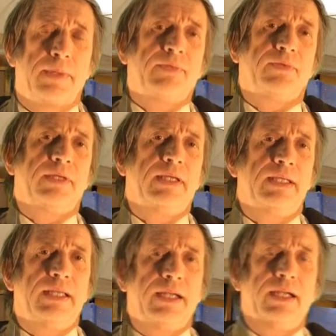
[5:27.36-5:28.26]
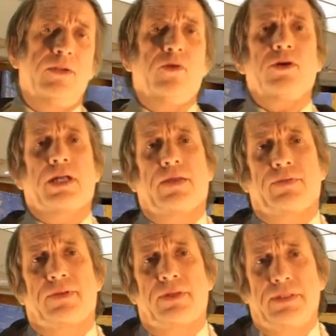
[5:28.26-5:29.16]
But in the long
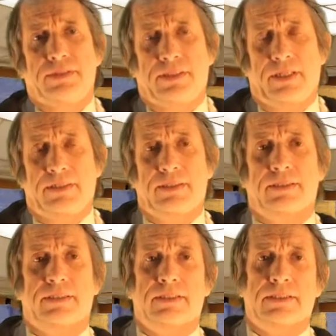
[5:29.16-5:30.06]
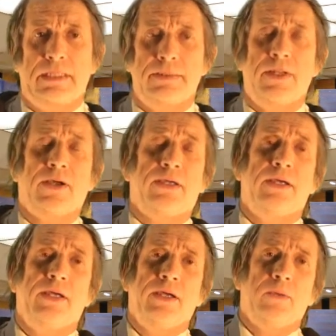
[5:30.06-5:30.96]
run, it seems
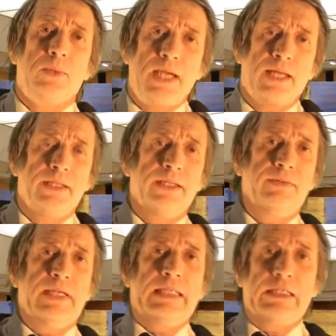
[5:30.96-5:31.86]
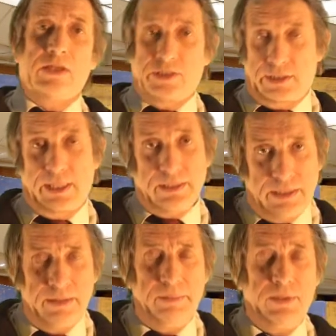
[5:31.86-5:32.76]
like we had the right
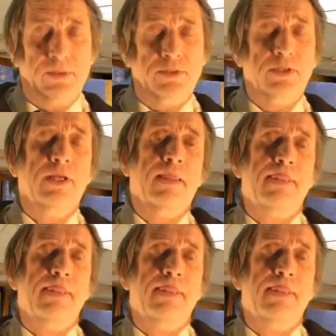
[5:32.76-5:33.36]
strategy, because